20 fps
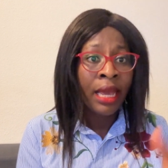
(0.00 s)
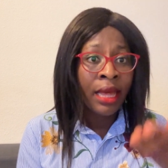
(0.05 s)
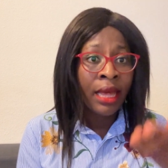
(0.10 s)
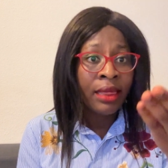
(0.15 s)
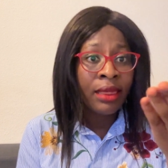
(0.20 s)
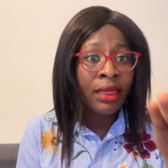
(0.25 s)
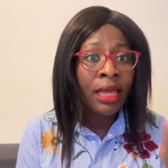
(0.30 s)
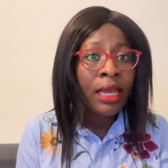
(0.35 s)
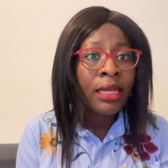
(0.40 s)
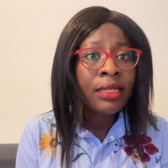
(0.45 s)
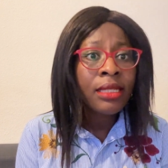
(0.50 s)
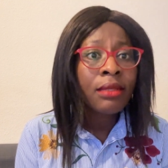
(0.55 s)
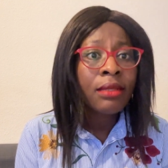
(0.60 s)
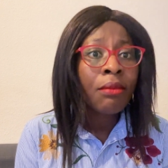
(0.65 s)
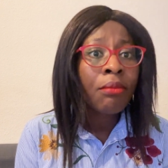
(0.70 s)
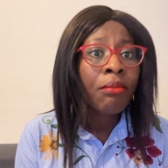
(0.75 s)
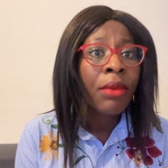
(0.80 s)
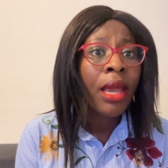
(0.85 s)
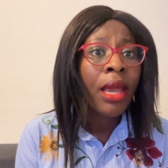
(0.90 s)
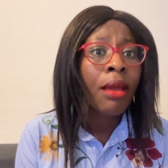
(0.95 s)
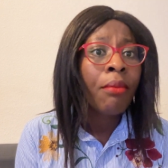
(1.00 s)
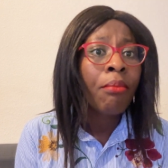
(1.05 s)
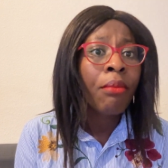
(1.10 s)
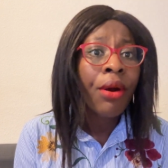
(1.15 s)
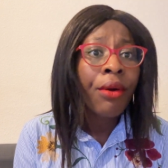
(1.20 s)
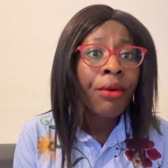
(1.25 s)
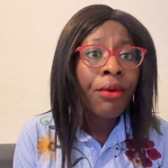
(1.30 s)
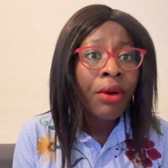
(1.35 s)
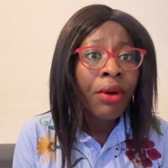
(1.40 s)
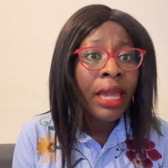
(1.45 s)
these
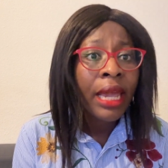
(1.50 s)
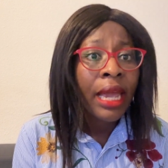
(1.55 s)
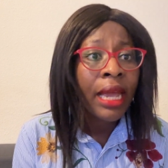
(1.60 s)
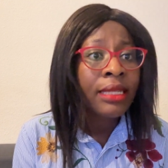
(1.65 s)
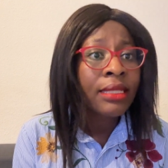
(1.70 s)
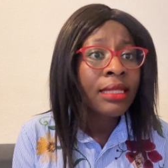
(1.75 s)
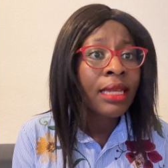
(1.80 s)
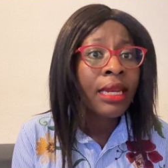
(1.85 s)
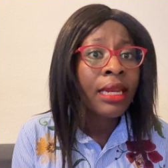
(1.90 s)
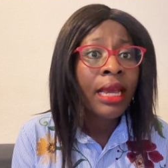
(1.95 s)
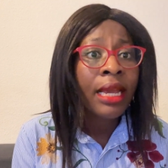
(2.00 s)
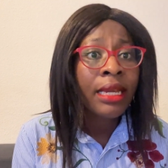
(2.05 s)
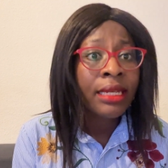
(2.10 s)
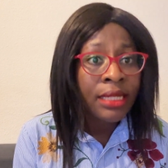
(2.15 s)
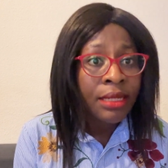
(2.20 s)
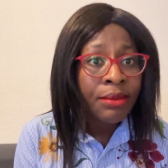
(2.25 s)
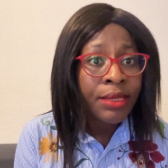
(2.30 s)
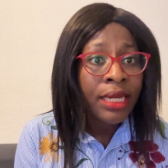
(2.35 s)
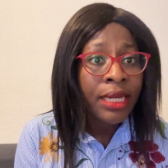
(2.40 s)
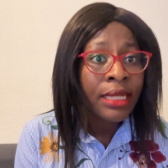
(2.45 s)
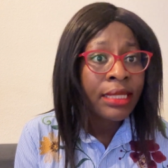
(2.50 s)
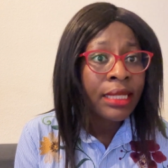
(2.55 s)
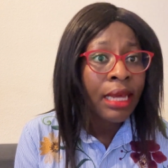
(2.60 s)
Moroccans and the Egyptians